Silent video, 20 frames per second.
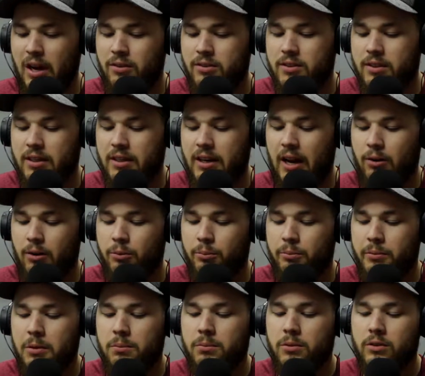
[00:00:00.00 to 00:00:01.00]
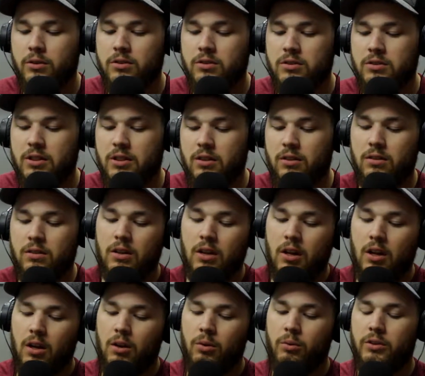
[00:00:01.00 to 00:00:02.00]
when I was a kid, I remember still
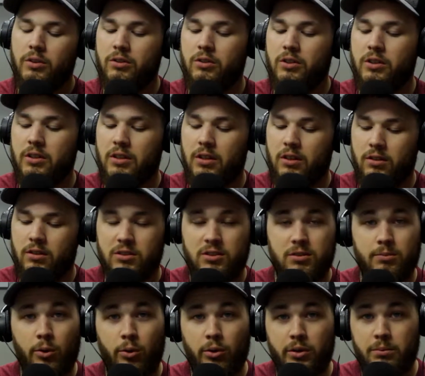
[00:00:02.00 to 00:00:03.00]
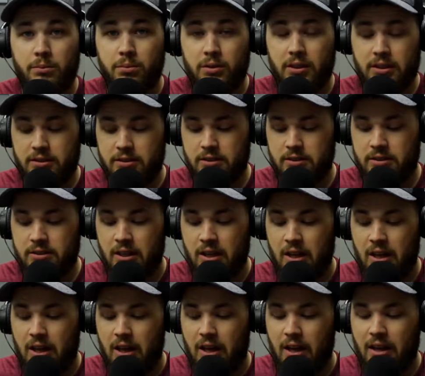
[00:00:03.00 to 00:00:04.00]
when you could smoke in places,
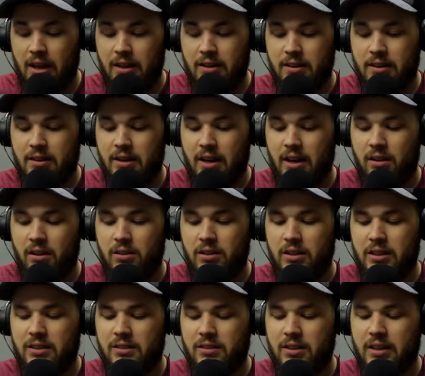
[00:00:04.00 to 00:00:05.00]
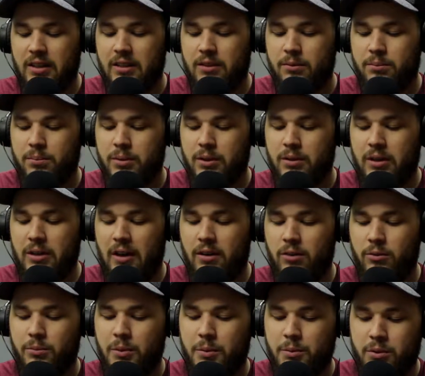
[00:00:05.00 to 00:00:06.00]
and now it's like I
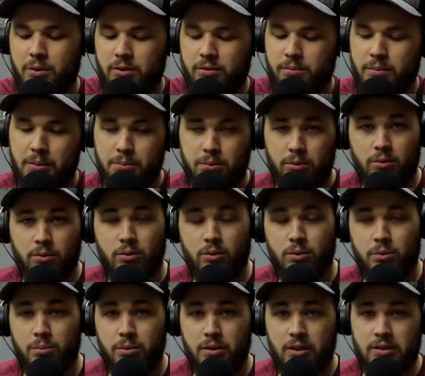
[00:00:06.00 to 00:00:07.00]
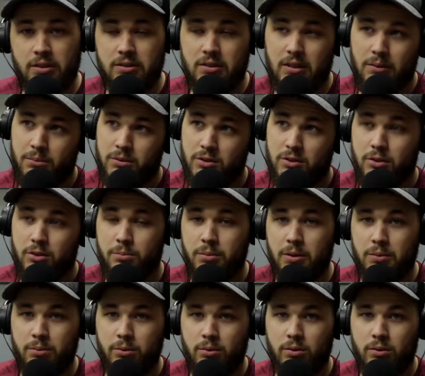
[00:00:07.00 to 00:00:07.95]
don't remember if people were pissed. I'm sure